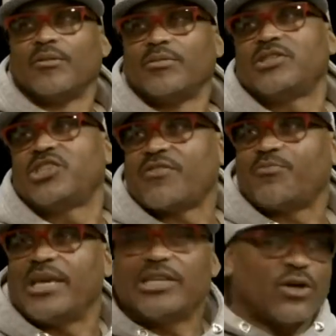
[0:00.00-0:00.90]
Jeff
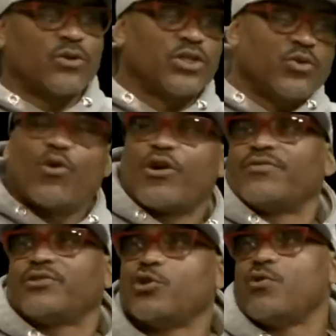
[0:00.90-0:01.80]
Bezos is
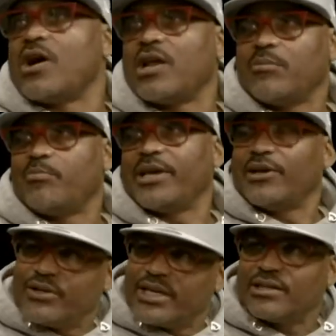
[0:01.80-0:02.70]
worth 200
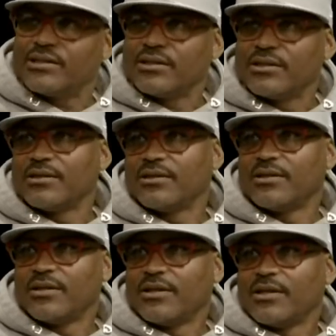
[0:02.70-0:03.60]
billion.
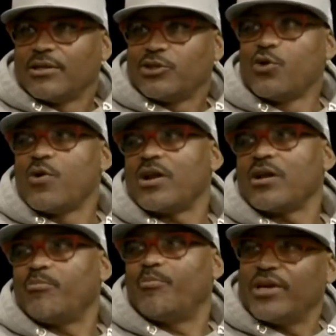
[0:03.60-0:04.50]

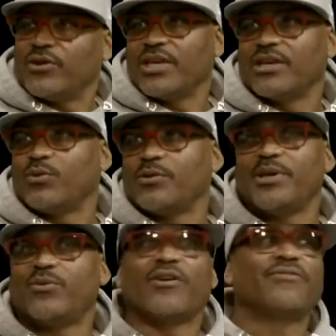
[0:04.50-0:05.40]
200 billion would be
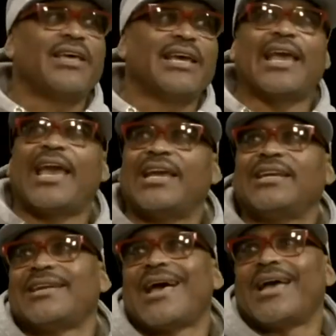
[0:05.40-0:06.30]
worth like 8,
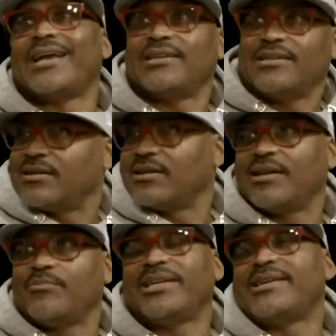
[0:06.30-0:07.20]
9,
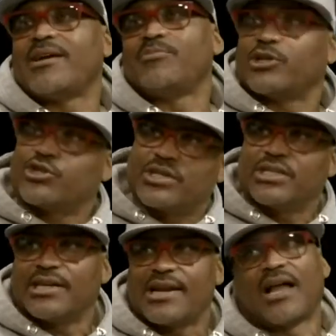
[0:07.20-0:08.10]
it'd be damn near $1
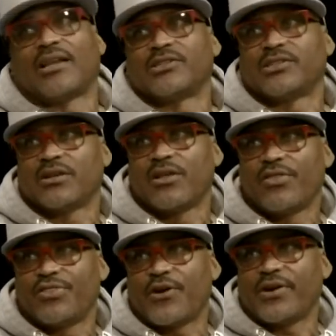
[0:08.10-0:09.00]
trillion
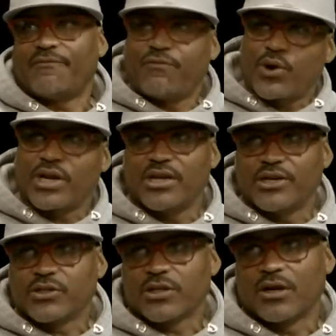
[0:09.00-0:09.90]
30, 40
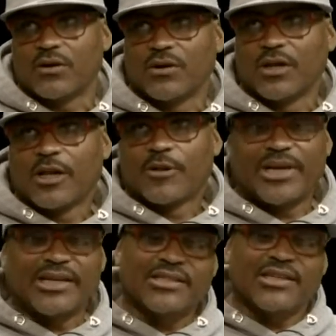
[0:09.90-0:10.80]
years ago
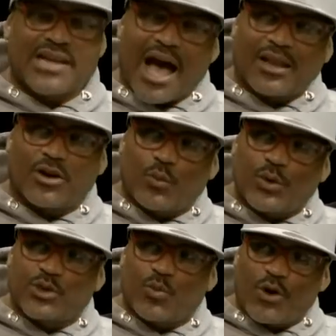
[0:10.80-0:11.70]
because the dollar
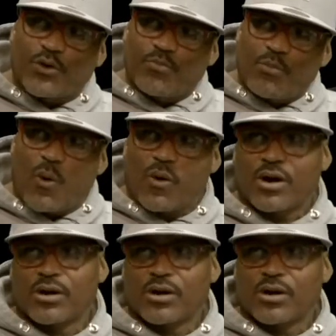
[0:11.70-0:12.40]
was worth more.